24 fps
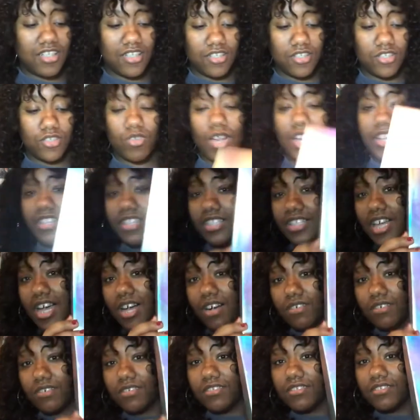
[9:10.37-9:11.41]
try this
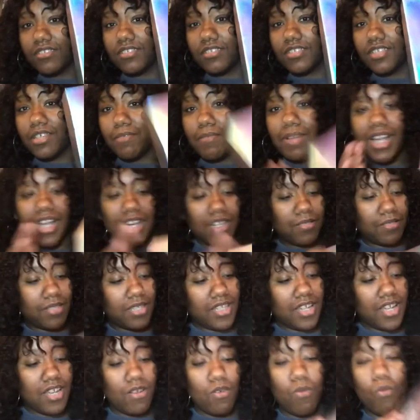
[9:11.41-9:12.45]
out. Am oh I got upside
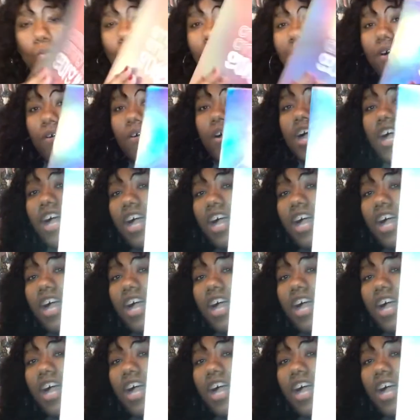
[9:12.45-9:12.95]
down? Wow.